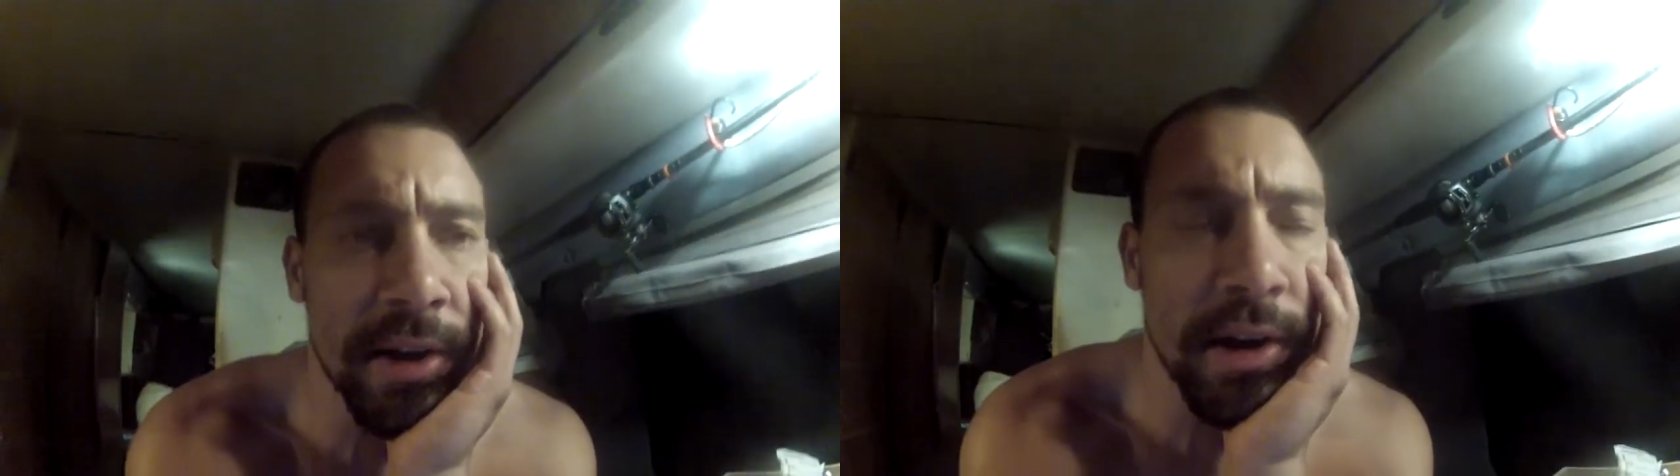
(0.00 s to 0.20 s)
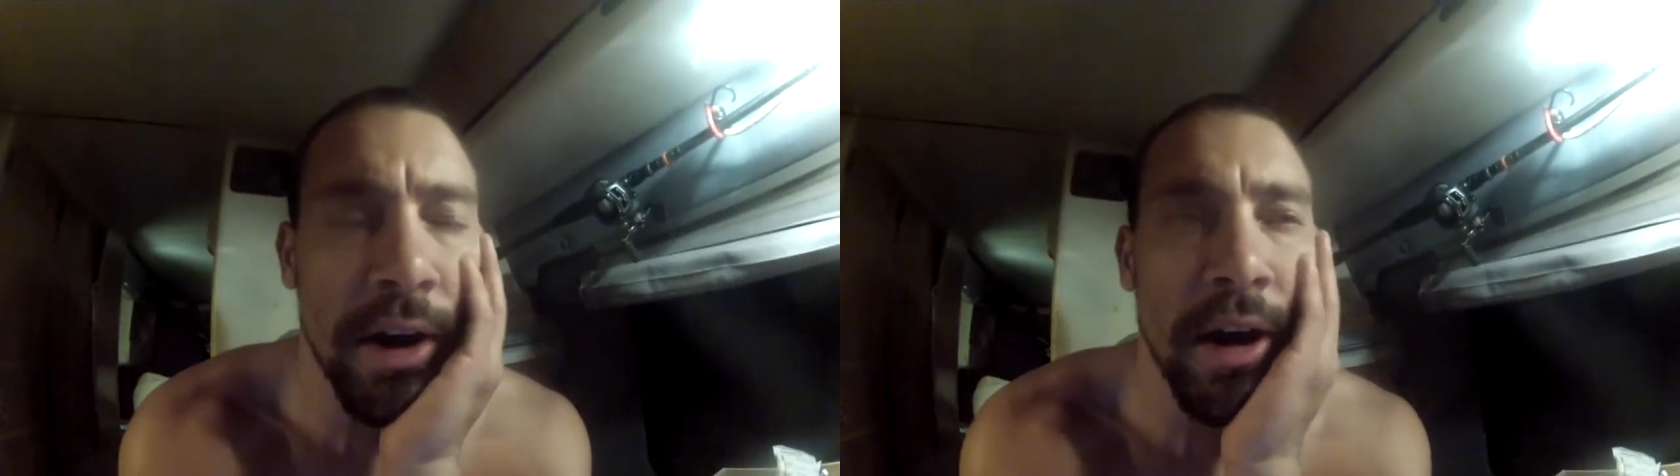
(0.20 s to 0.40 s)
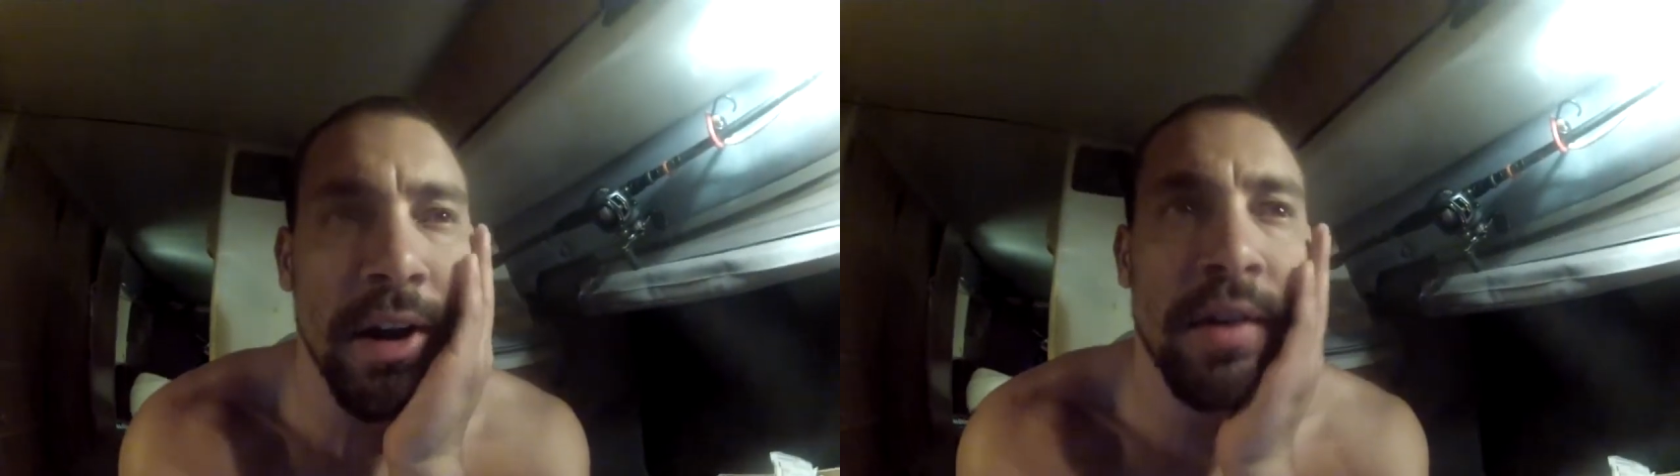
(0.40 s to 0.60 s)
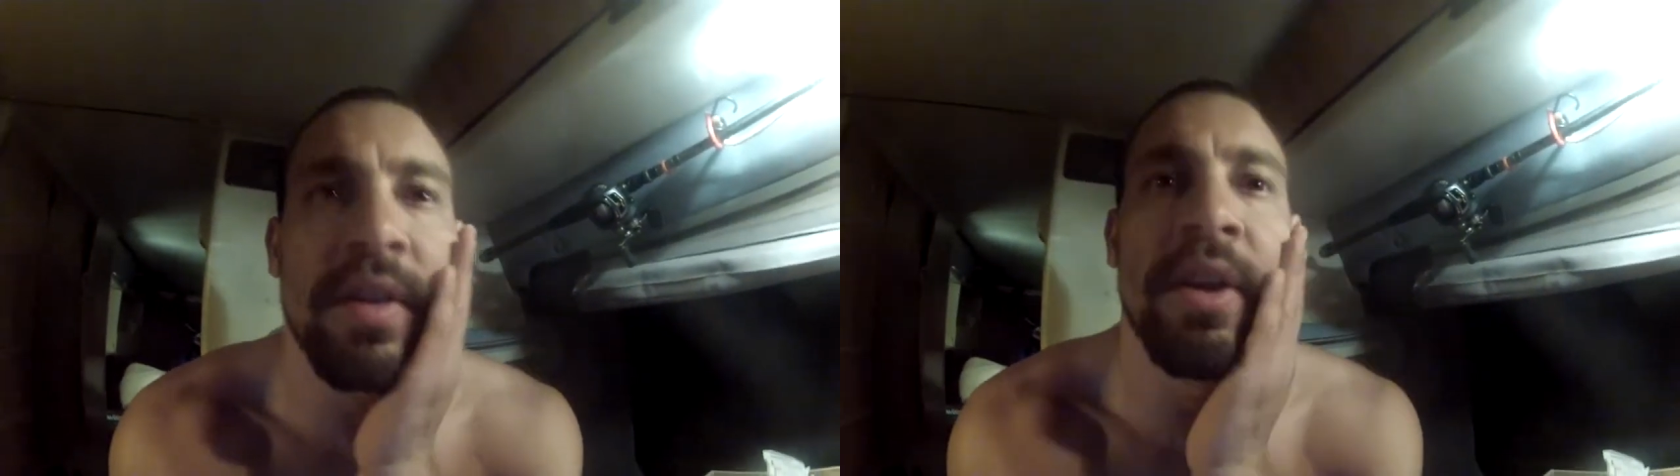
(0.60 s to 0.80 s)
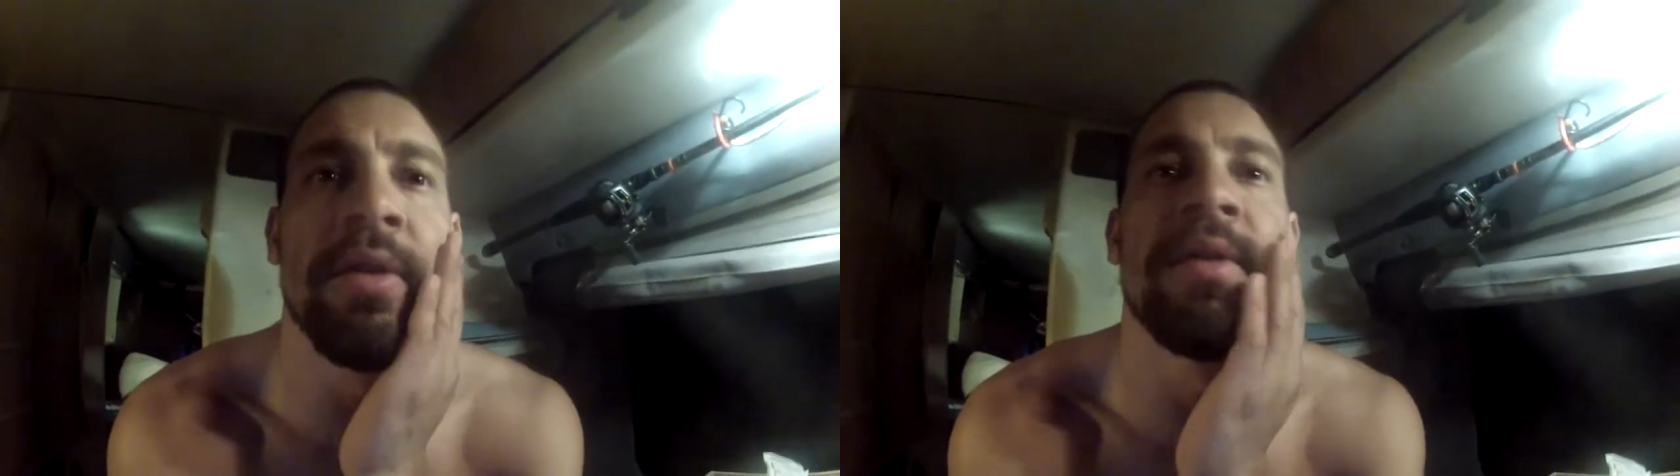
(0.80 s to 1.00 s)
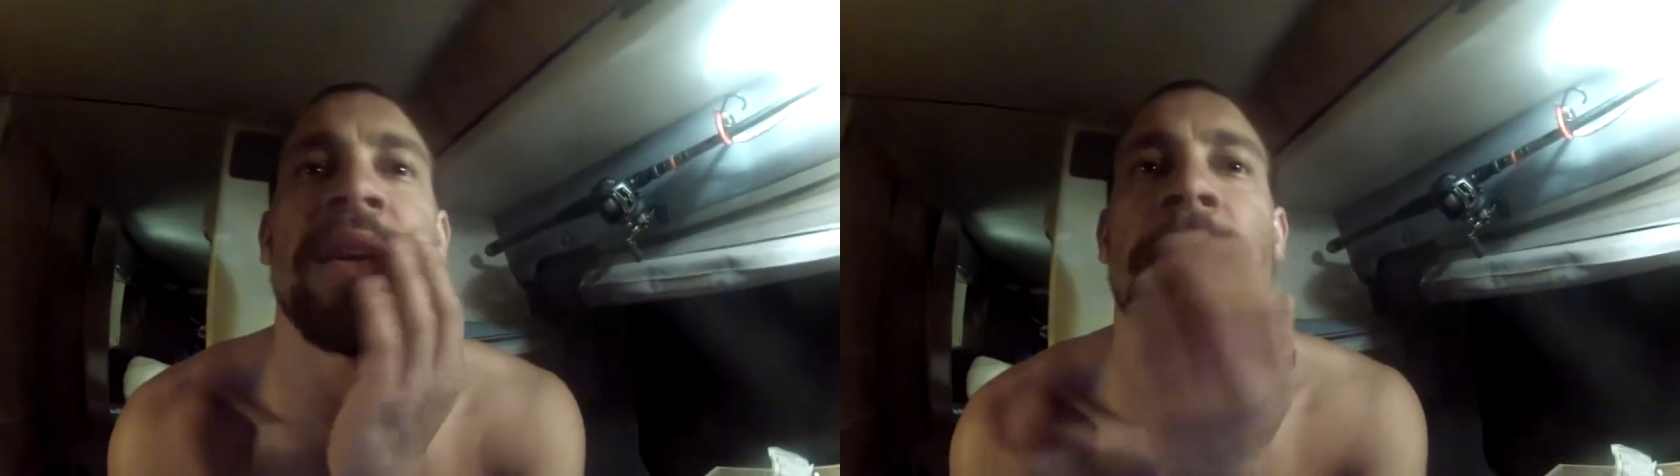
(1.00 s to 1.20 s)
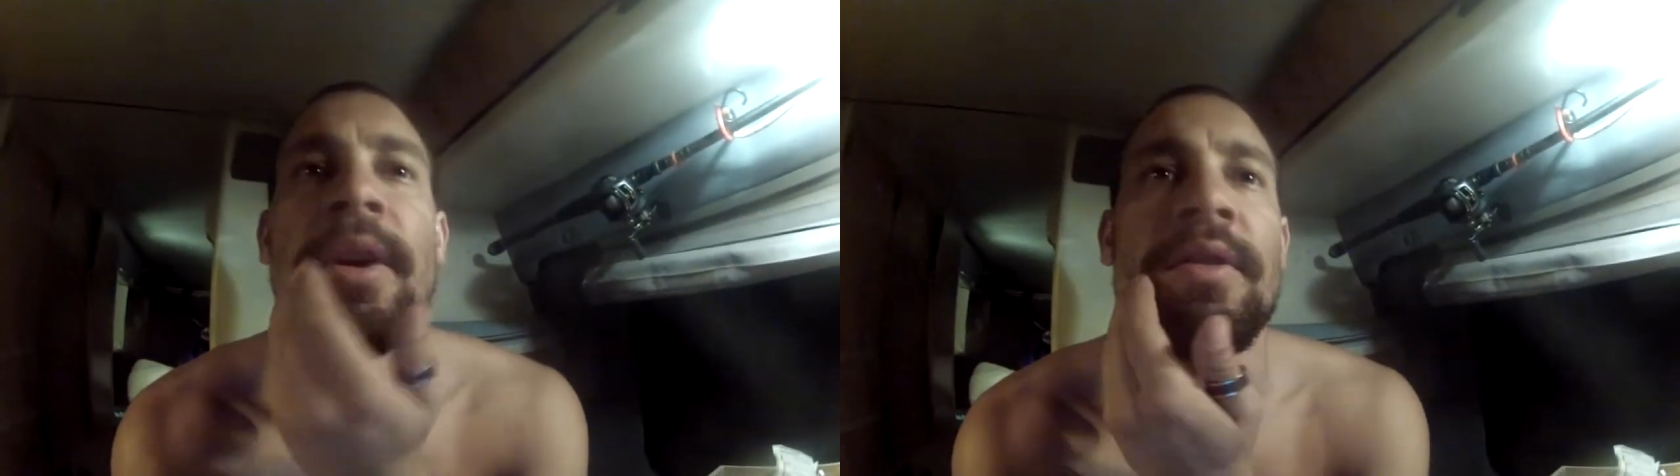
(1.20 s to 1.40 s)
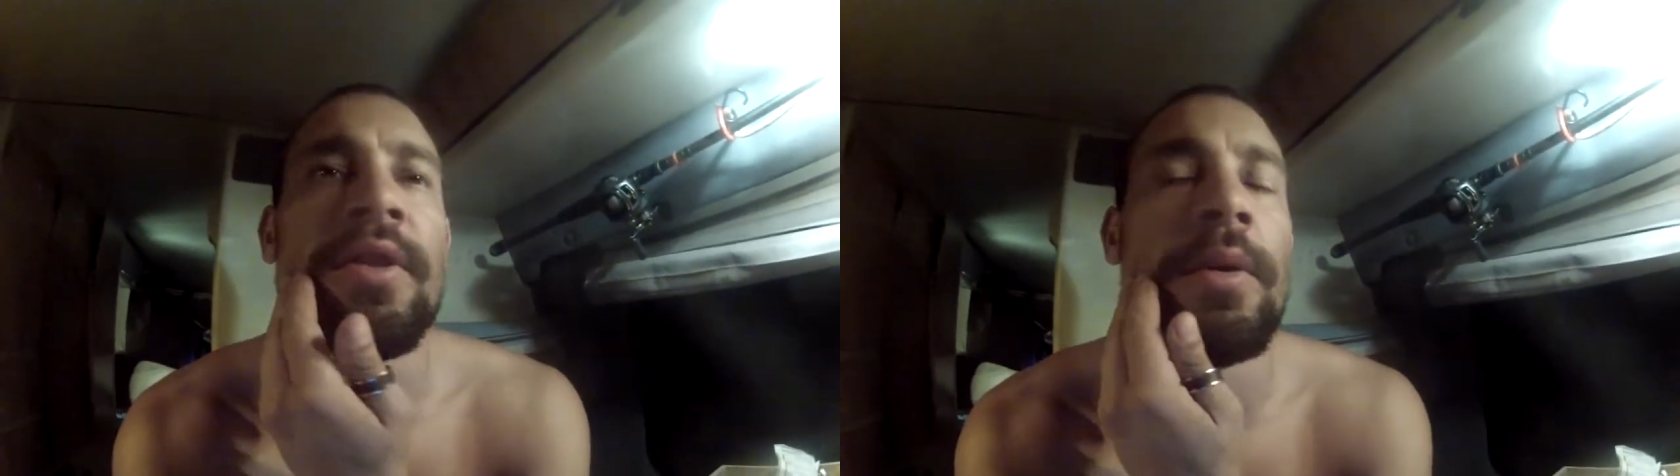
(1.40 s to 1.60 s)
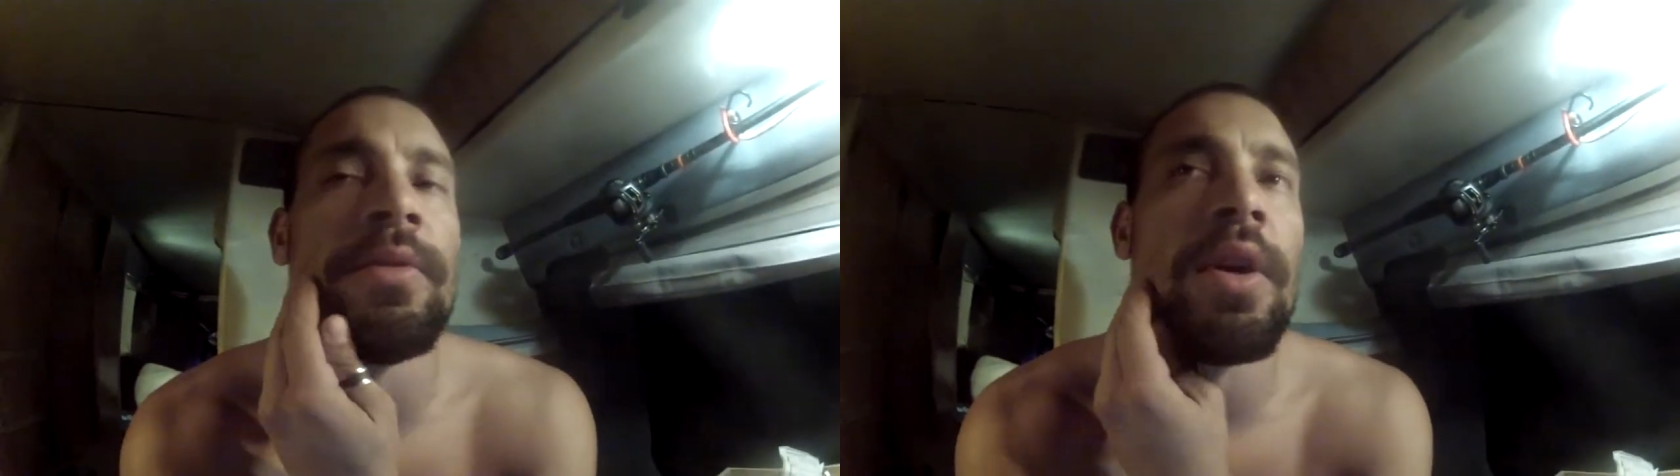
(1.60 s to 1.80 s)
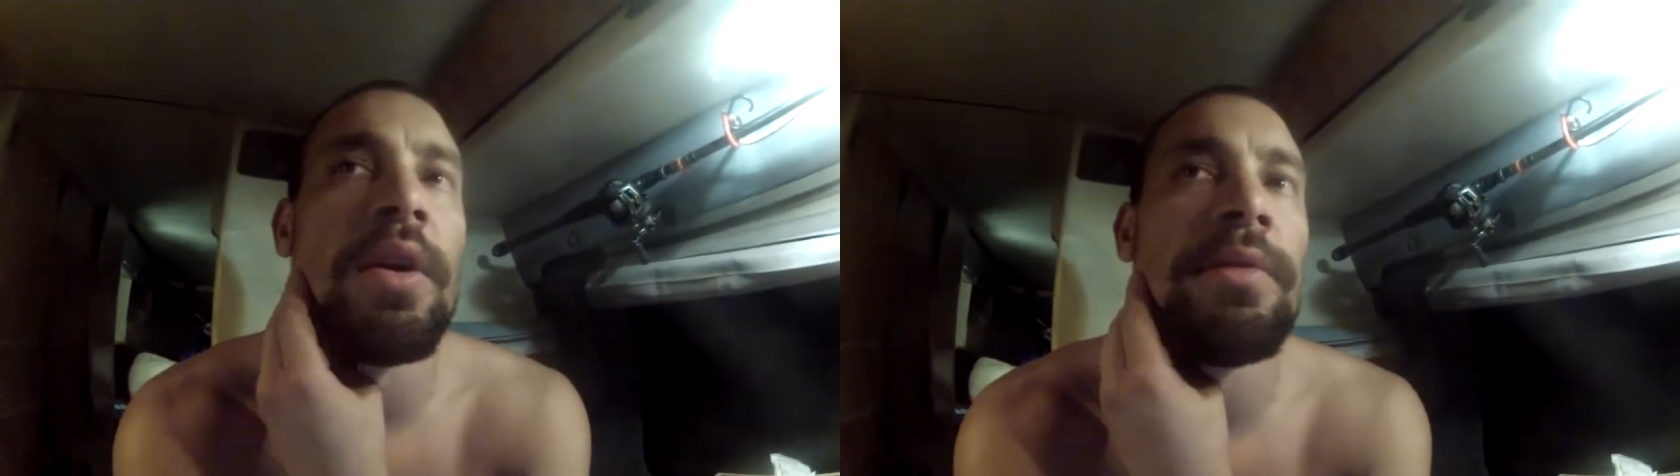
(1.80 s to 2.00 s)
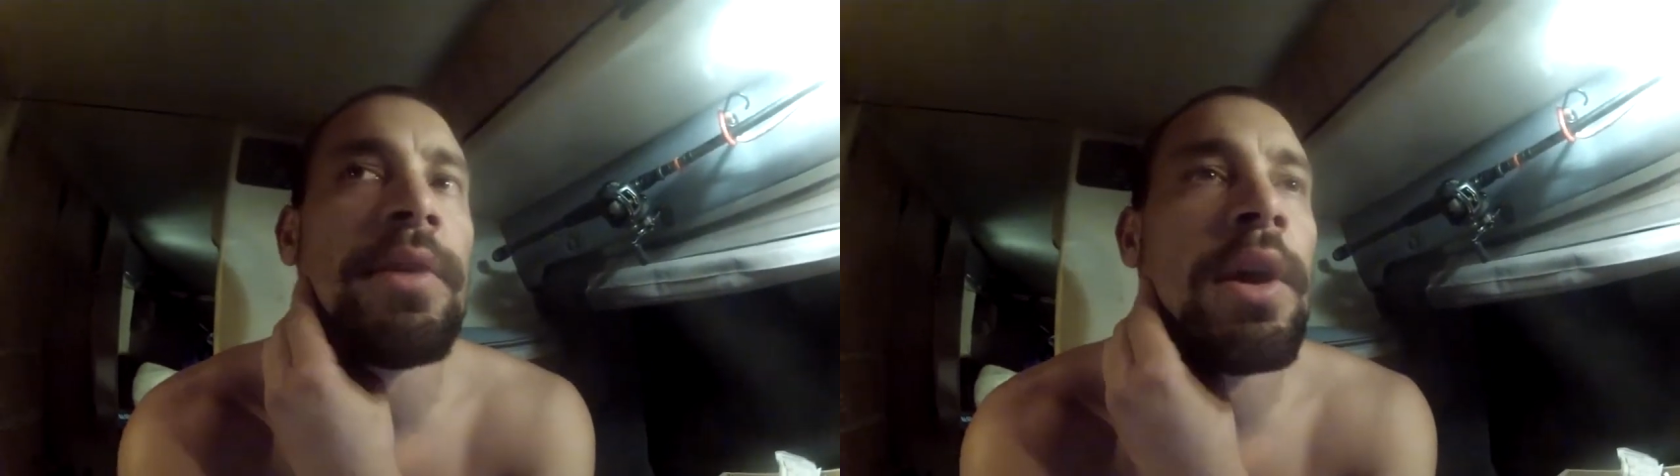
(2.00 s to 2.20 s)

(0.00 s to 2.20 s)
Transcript: and he's kind of doing the same thing in terms of